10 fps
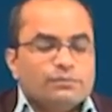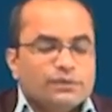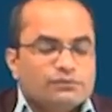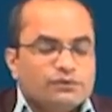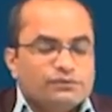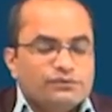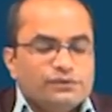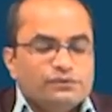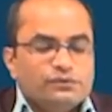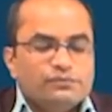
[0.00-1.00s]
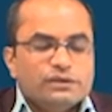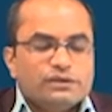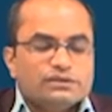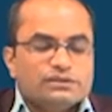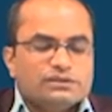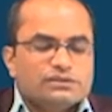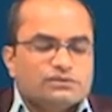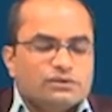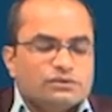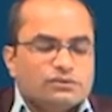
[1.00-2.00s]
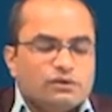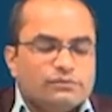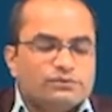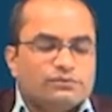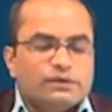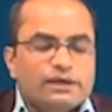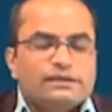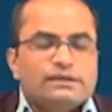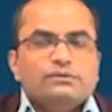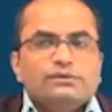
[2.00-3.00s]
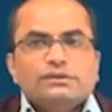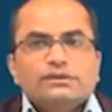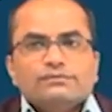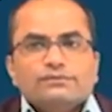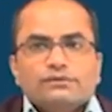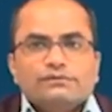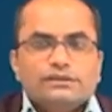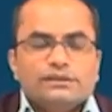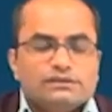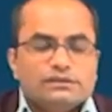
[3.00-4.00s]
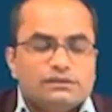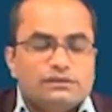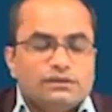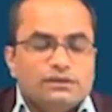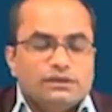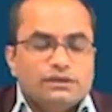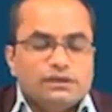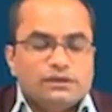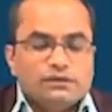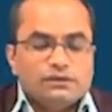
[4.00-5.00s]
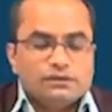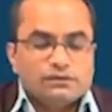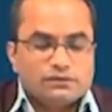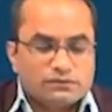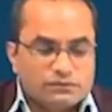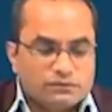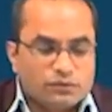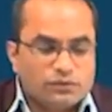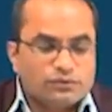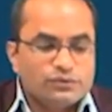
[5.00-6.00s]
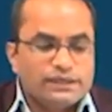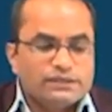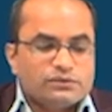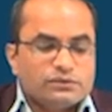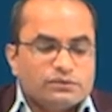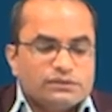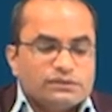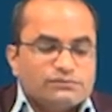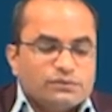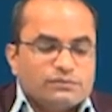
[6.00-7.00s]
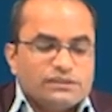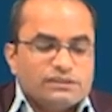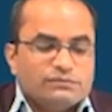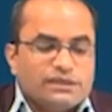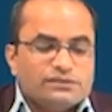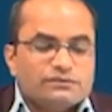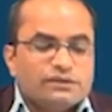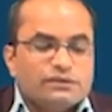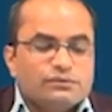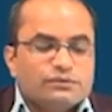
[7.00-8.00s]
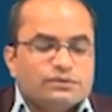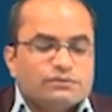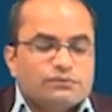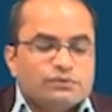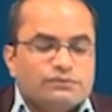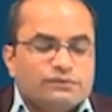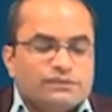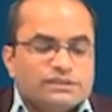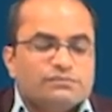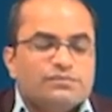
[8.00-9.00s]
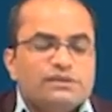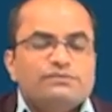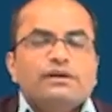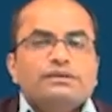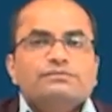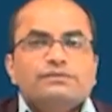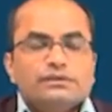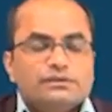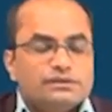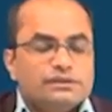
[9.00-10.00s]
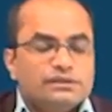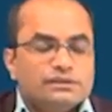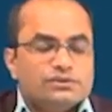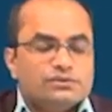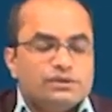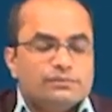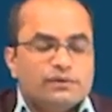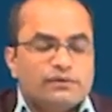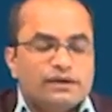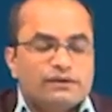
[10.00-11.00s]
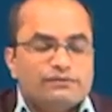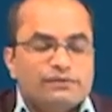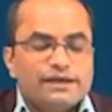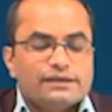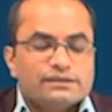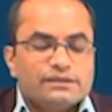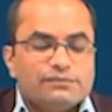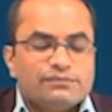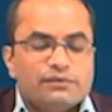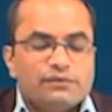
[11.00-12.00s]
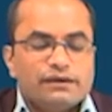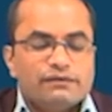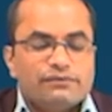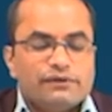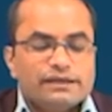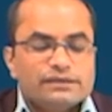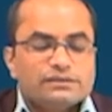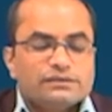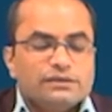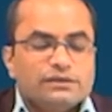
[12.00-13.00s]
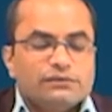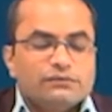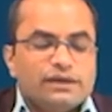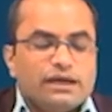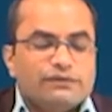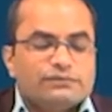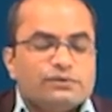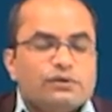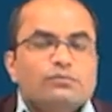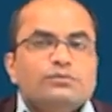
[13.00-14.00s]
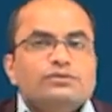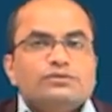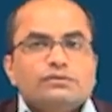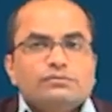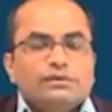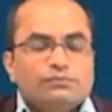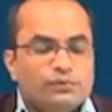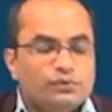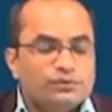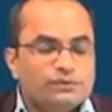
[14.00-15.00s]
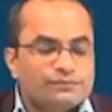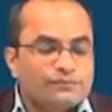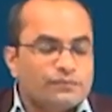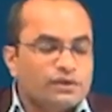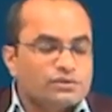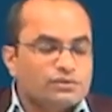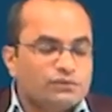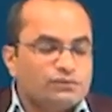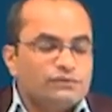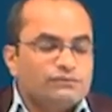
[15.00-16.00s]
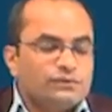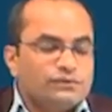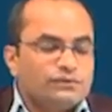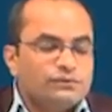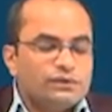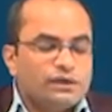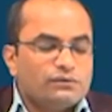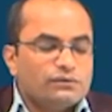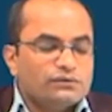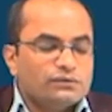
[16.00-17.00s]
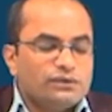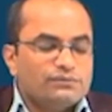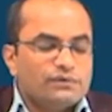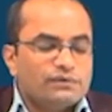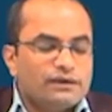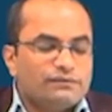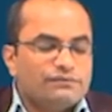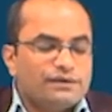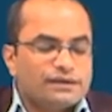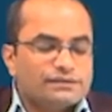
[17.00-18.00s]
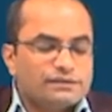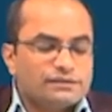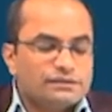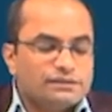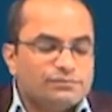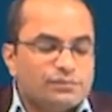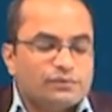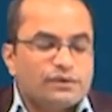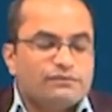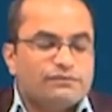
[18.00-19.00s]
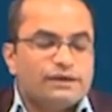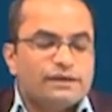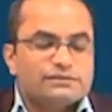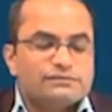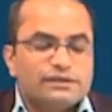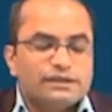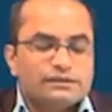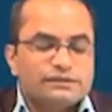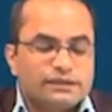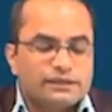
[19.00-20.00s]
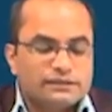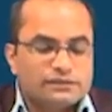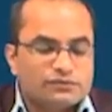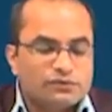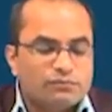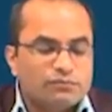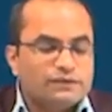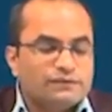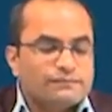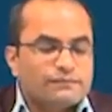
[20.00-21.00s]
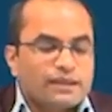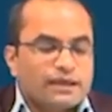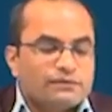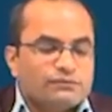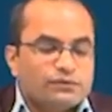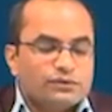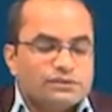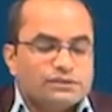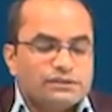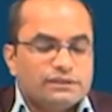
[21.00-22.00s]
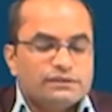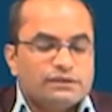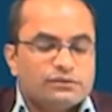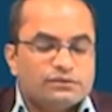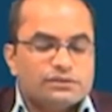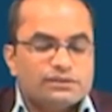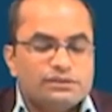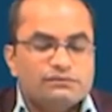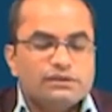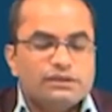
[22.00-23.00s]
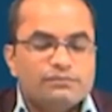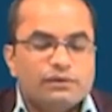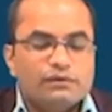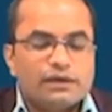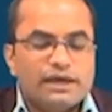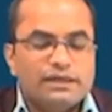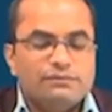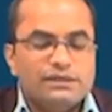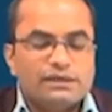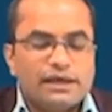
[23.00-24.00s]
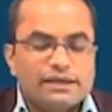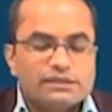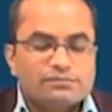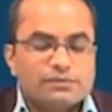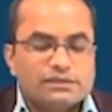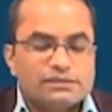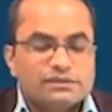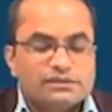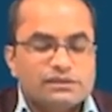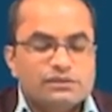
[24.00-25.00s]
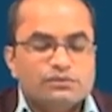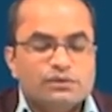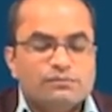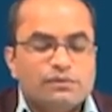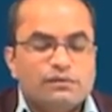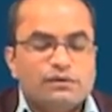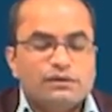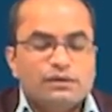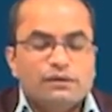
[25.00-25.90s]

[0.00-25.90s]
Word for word: But what we do because this is not common to write down in terms of these uh, uh, conjugates or in terms of these imaginary roots what we, we simplify further here. So, e power alpha x and e power alpha x we have the common term in both. So, what we will do now, so e power alpha x and this e power alpha x we can take this common and what is there now the C 1 e power i beta x plus this C 2 e power